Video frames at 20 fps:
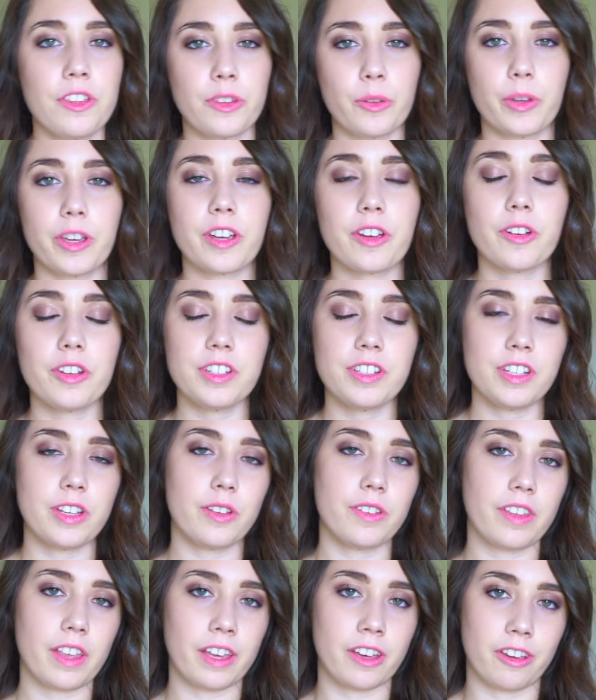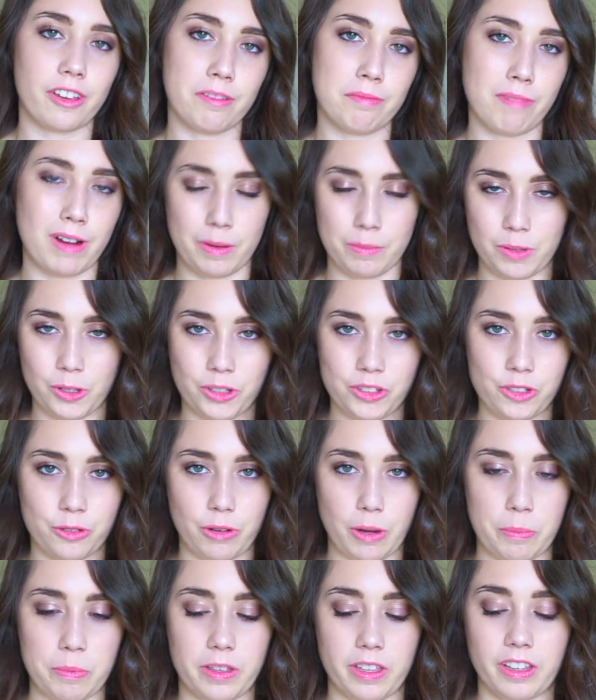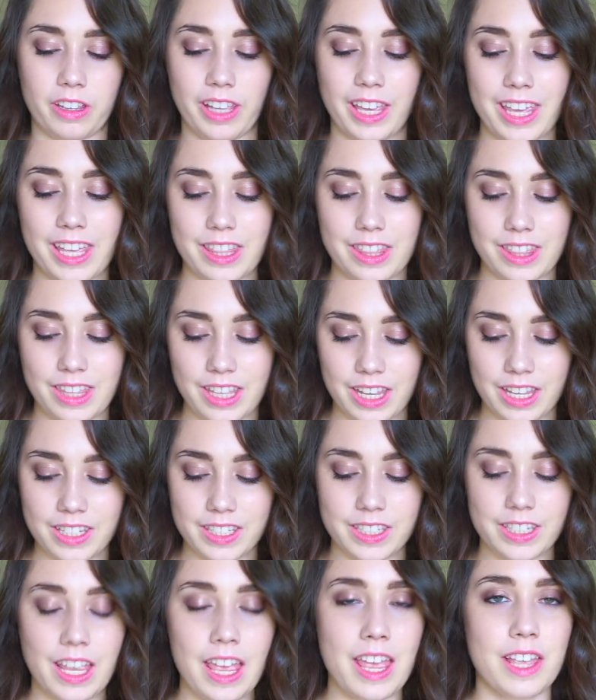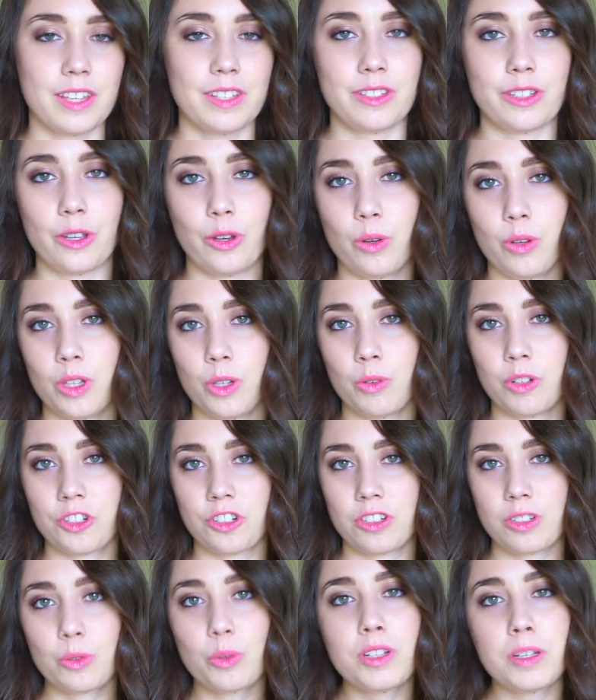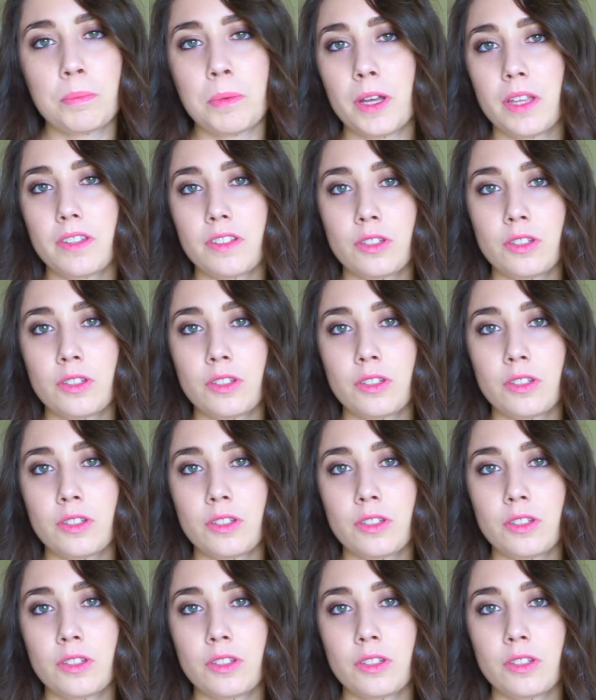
so we are going to use a green marble to replicate this. So you are just going to put